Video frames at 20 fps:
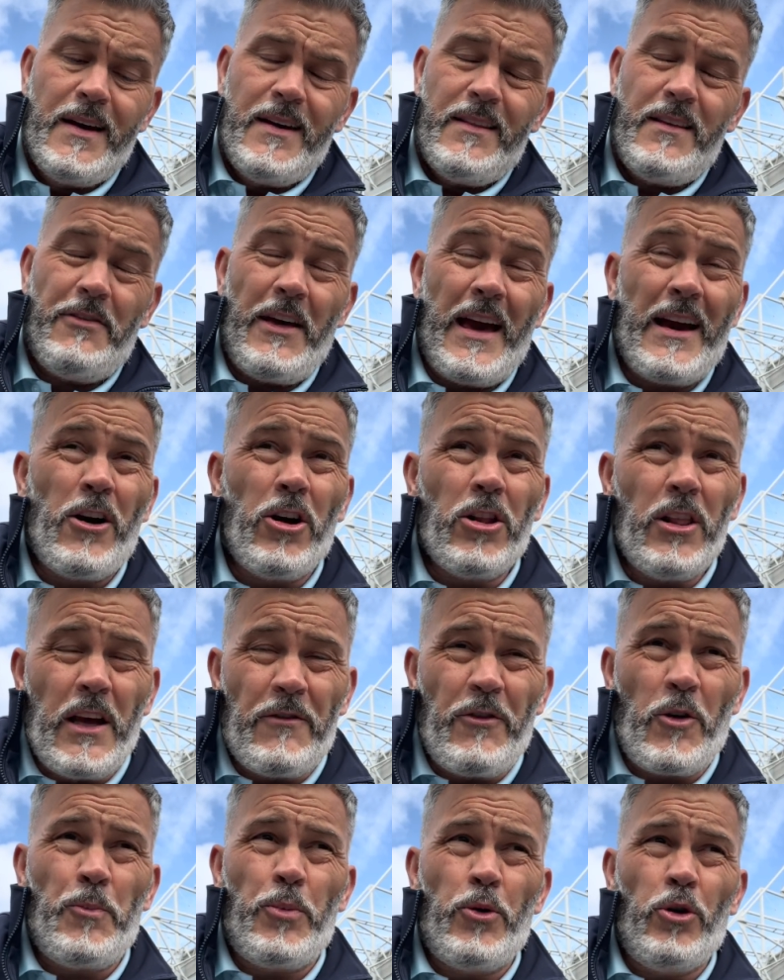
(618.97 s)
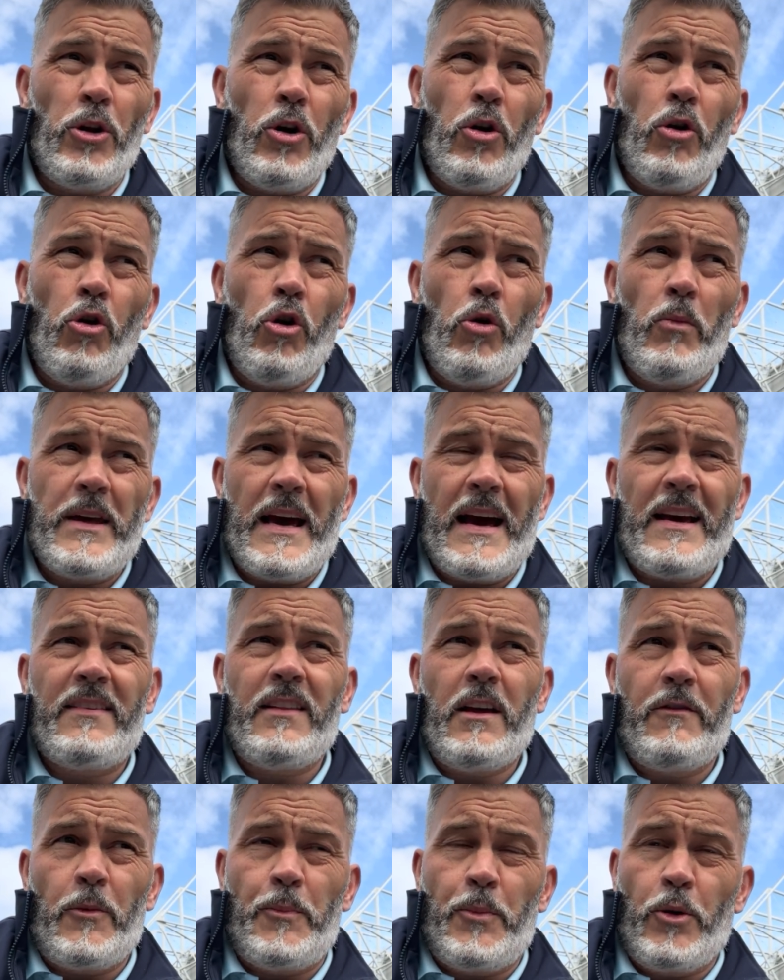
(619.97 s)
They've then got Liverpool at home. Yes,
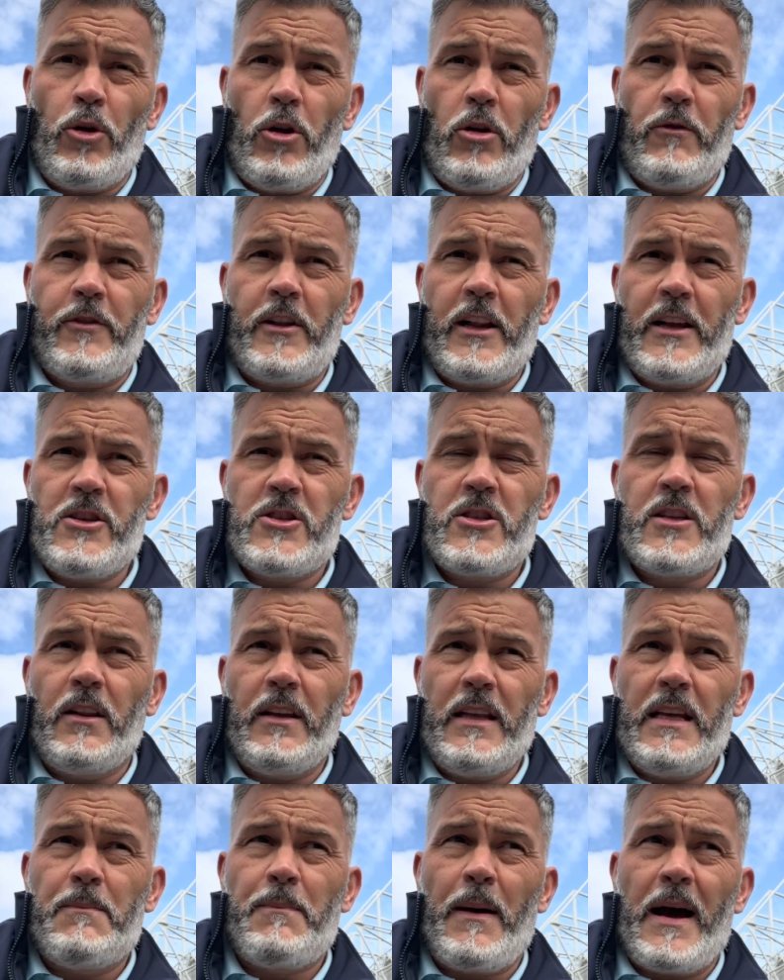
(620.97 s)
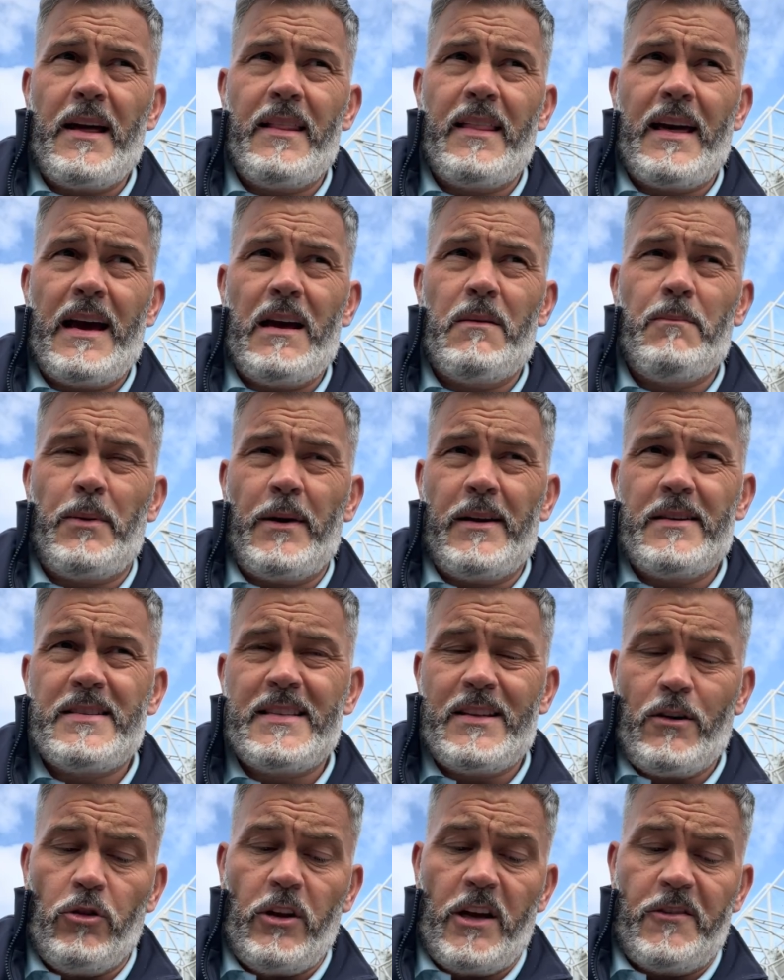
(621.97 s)
Liverpool have clinched the league by then, but it's
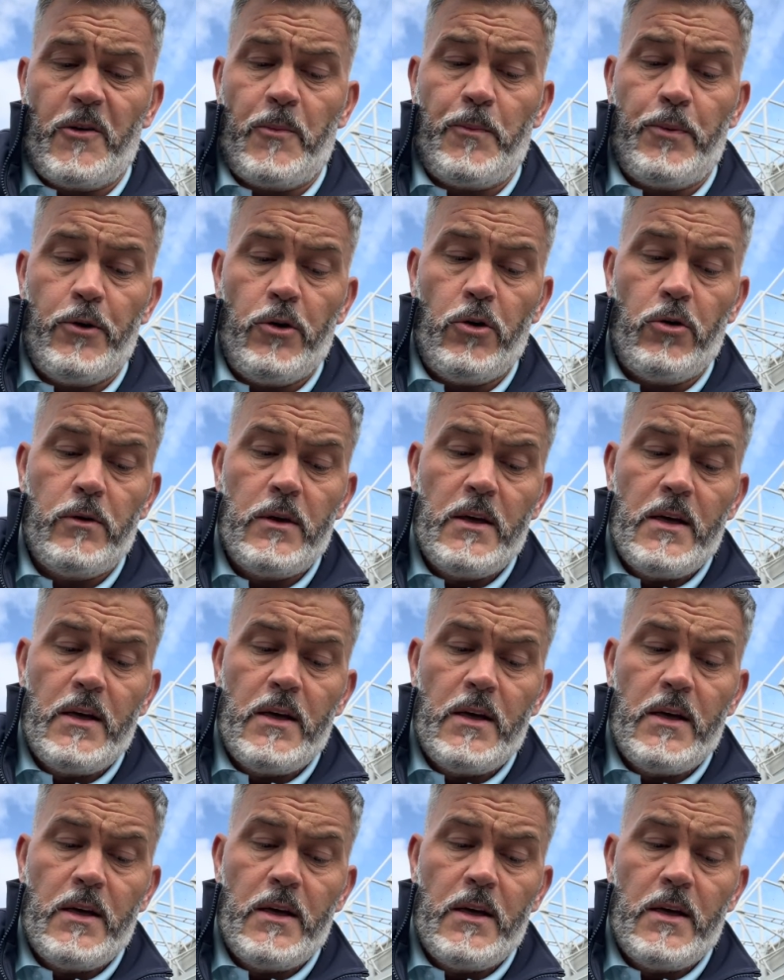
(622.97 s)
still Liverpool.